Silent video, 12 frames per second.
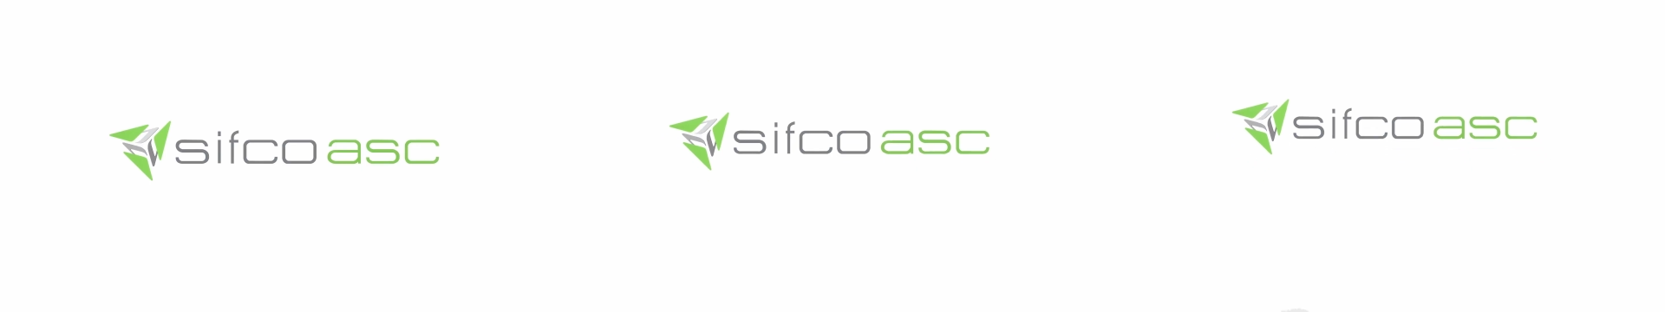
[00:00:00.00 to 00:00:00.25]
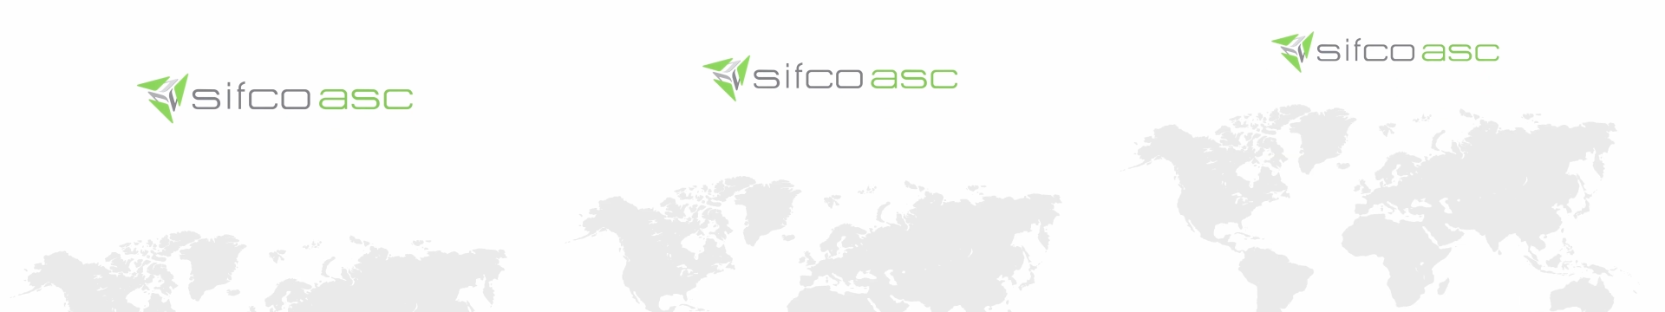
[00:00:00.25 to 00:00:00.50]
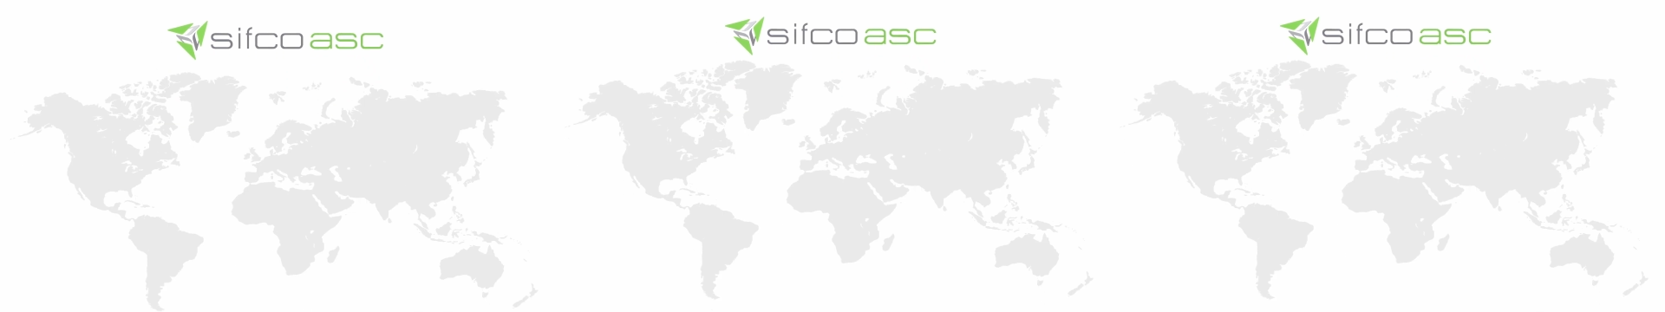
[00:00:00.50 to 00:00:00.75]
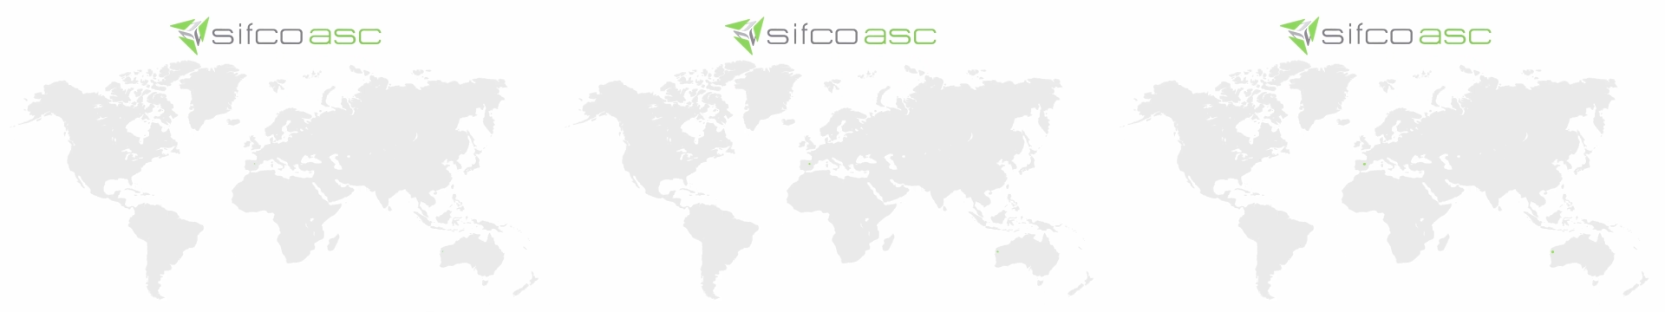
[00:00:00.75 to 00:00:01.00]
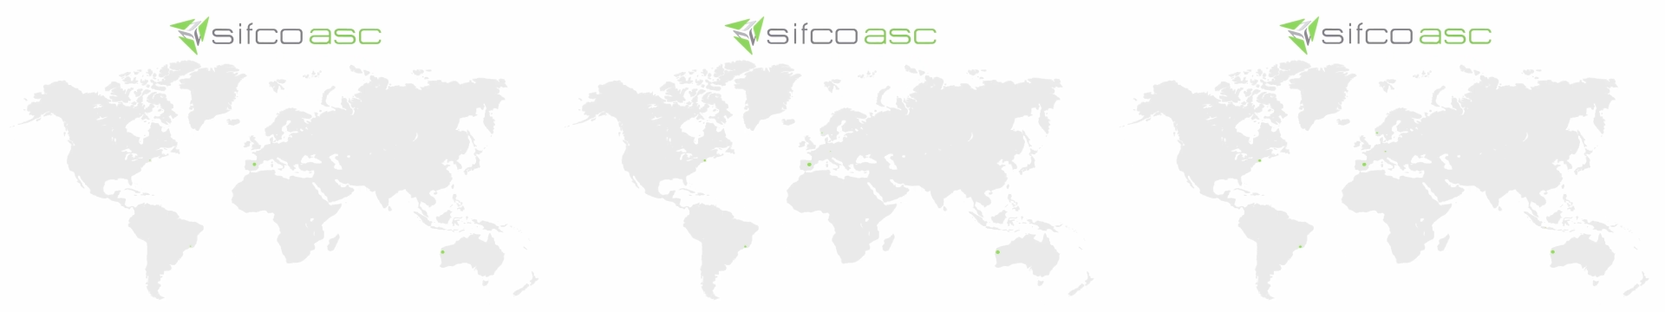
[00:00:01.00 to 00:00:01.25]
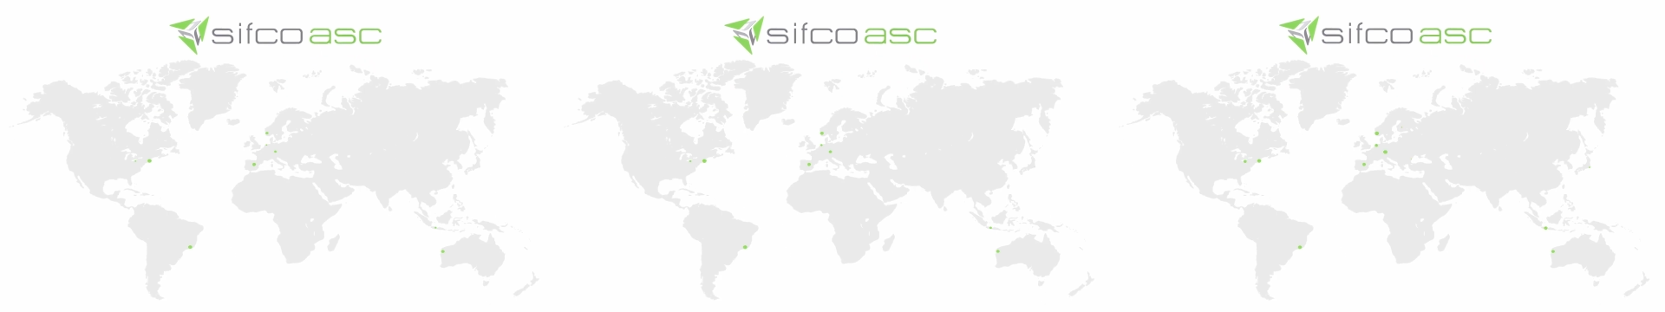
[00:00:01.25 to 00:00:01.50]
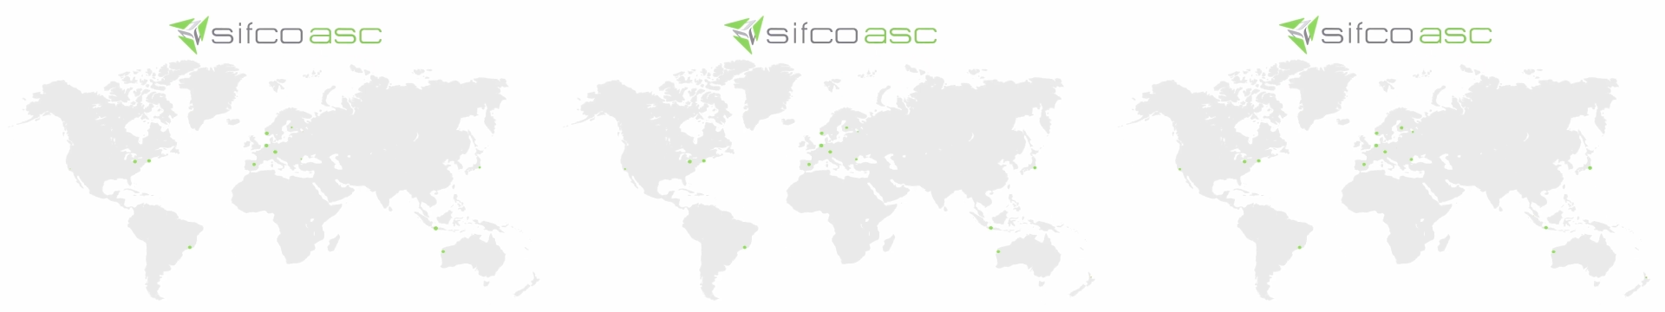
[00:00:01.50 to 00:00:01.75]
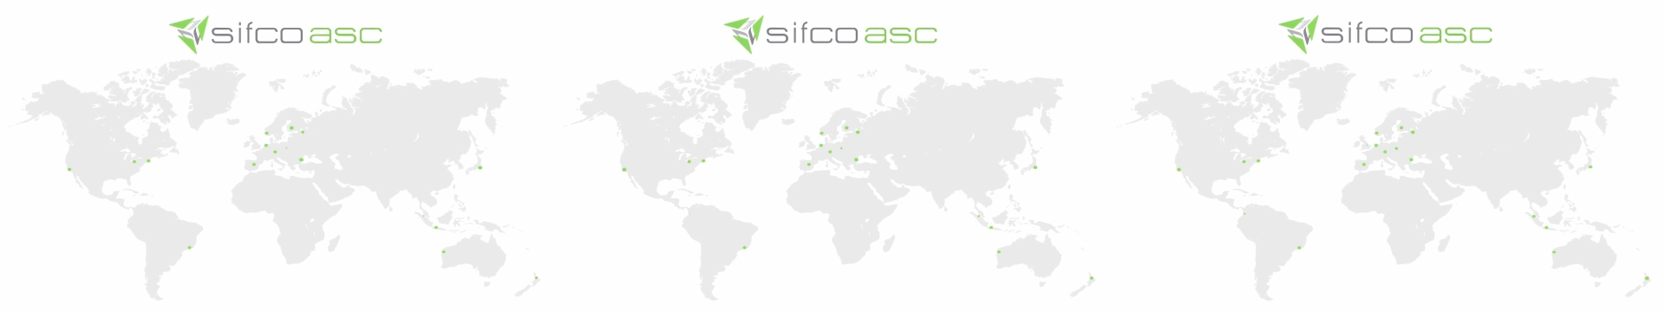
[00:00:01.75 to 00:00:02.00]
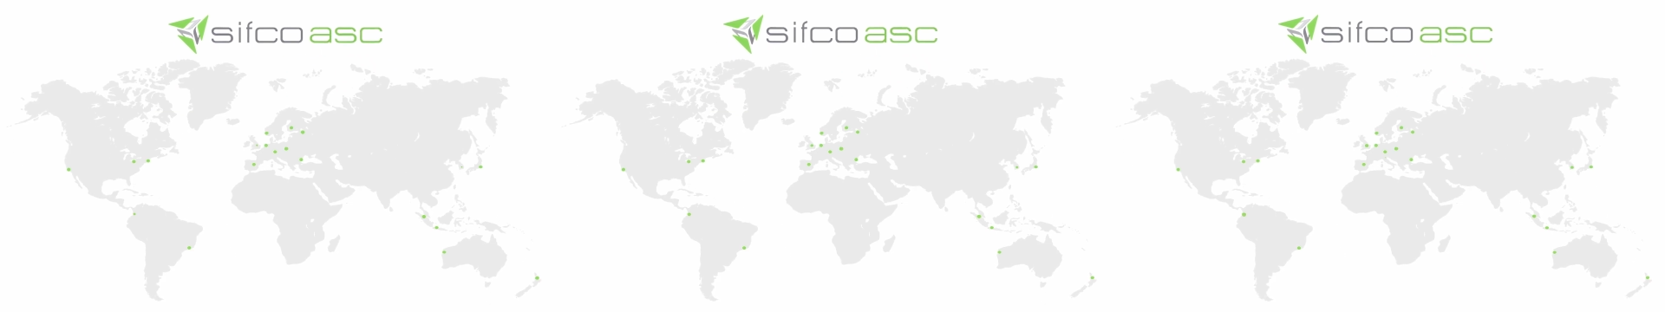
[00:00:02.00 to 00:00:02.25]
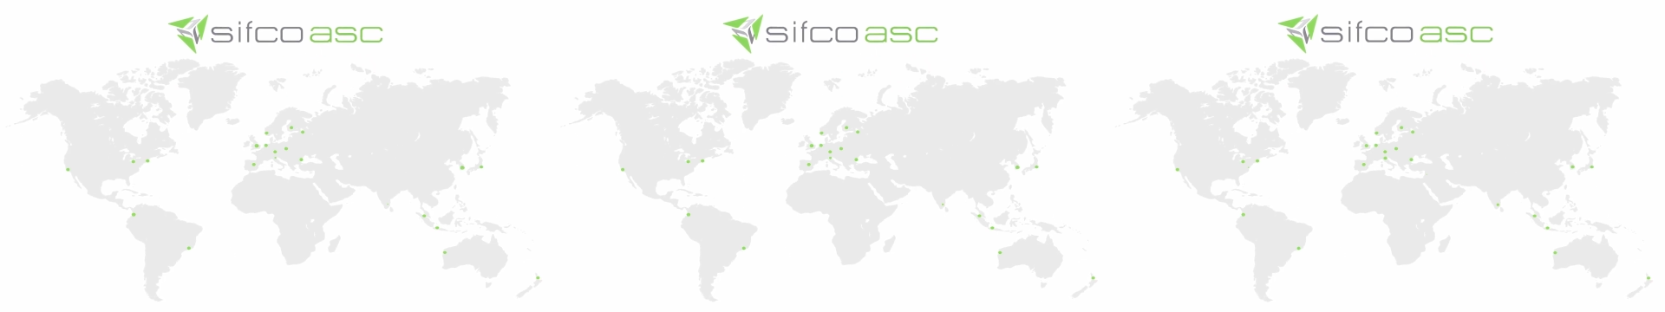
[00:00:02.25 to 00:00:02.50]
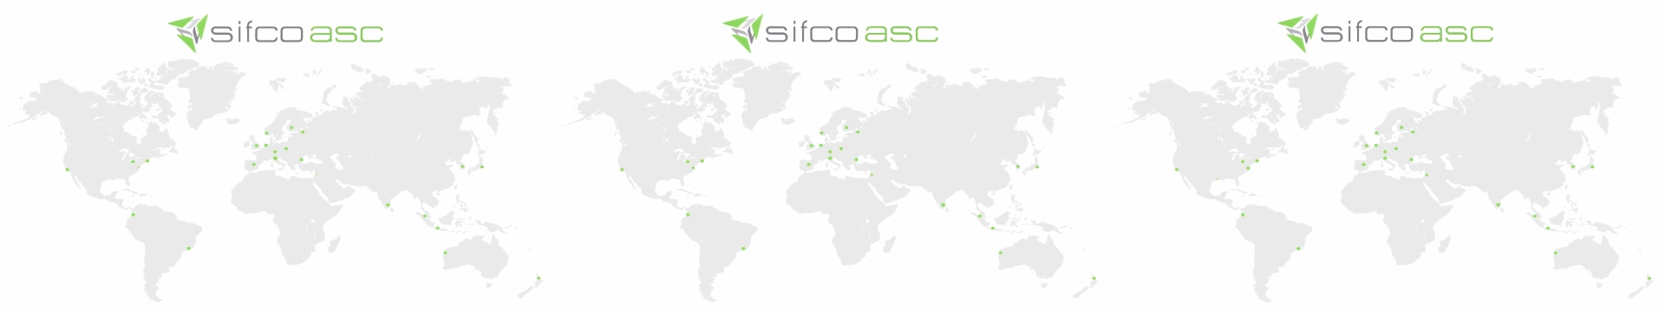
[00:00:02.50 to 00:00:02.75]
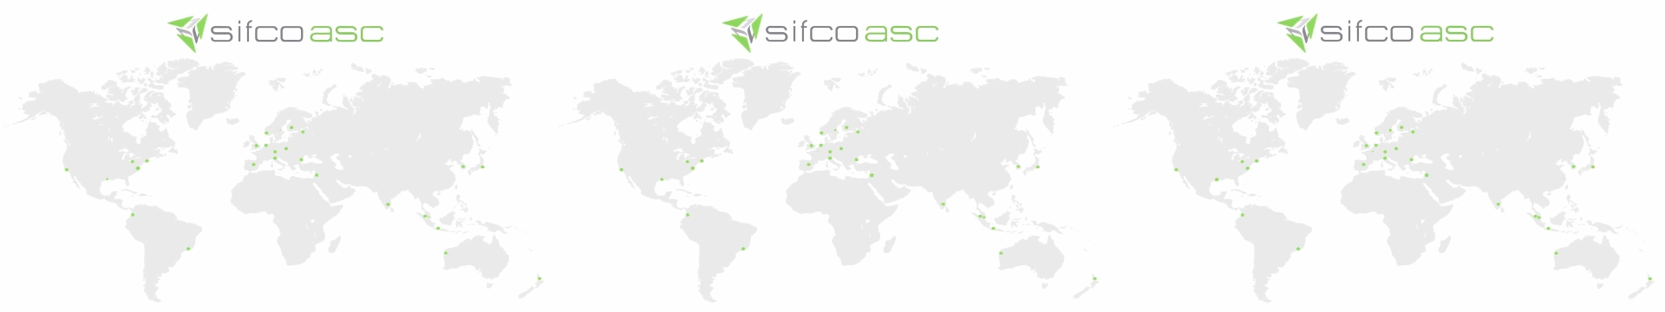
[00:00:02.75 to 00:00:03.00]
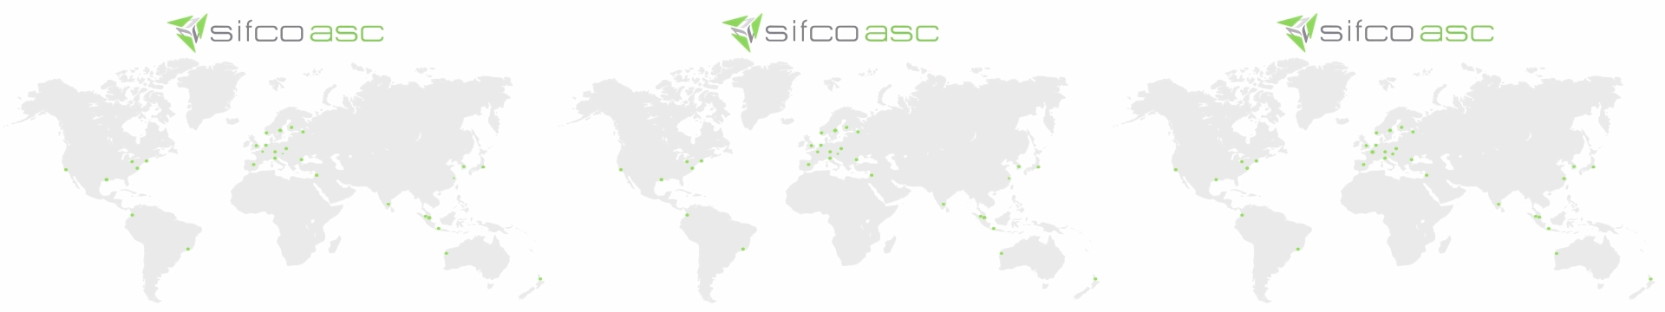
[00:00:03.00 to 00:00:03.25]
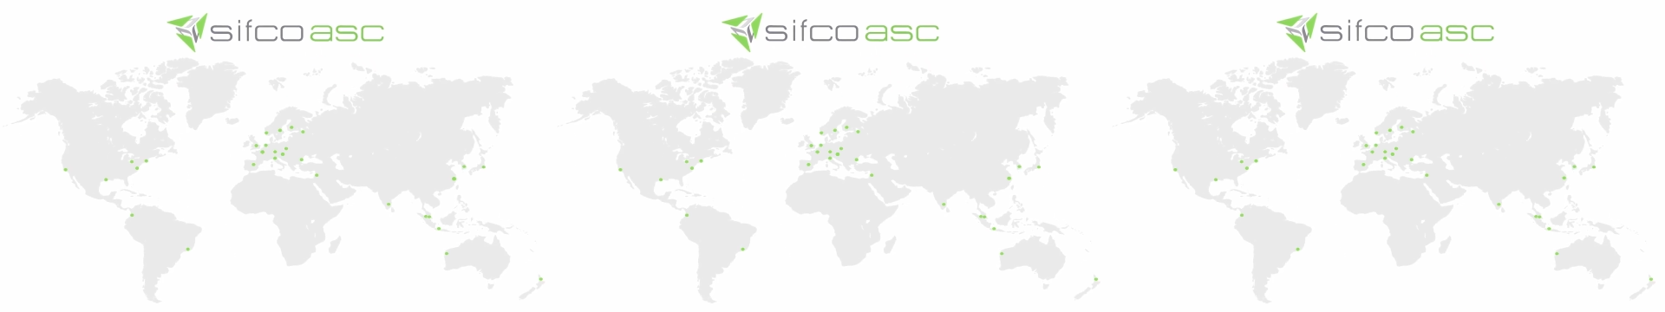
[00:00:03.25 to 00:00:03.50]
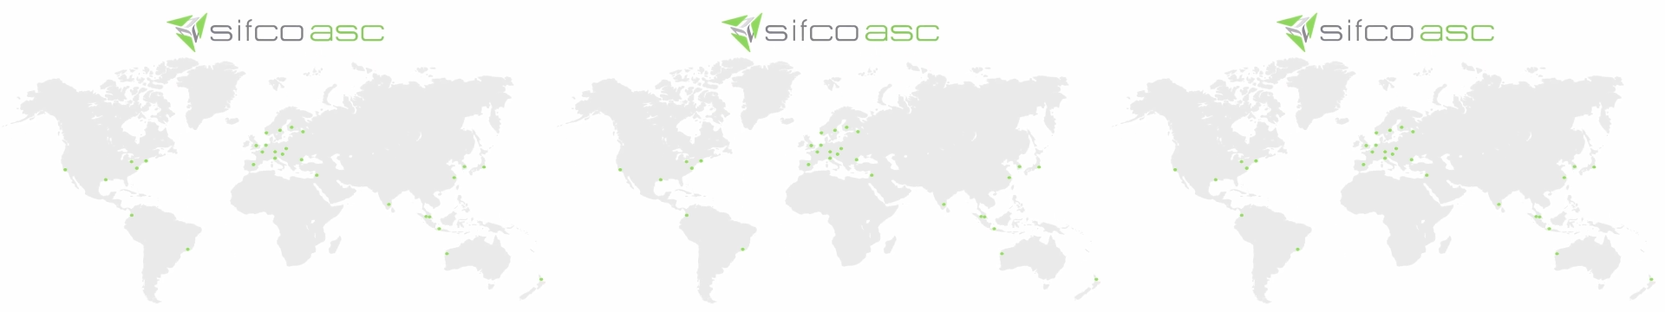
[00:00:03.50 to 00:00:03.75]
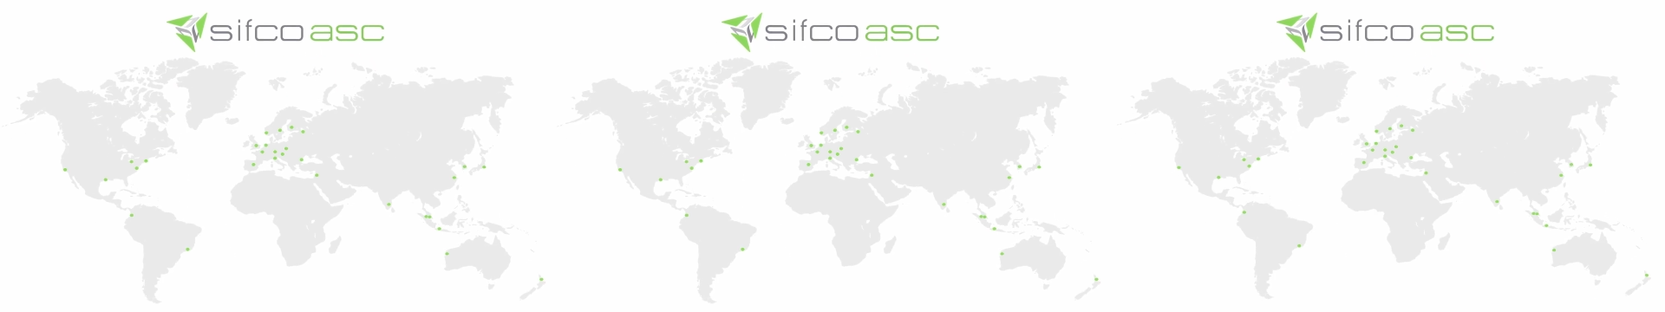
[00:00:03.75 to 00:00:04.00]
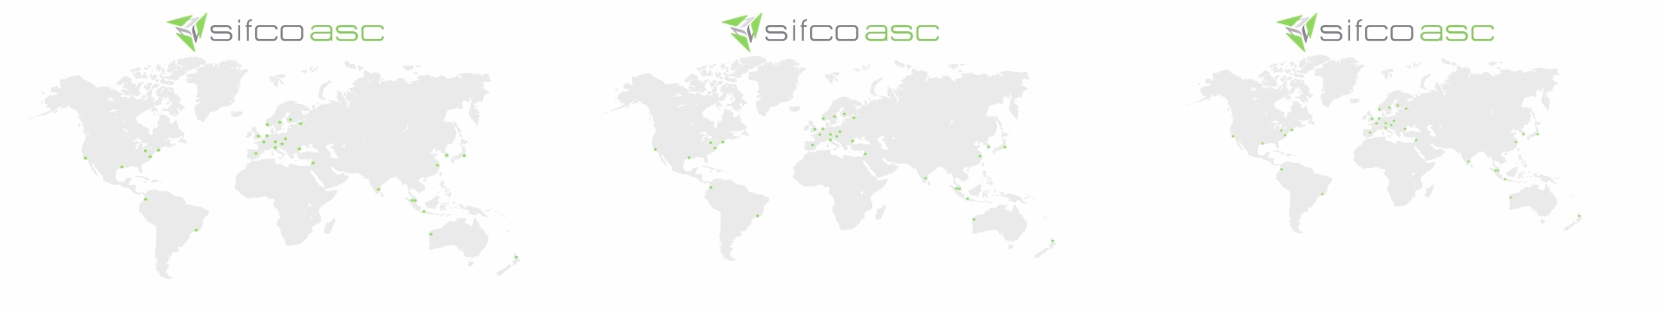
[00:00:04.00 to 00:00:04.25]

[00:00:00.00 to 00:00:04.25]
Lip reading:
[unreadable: no face in view]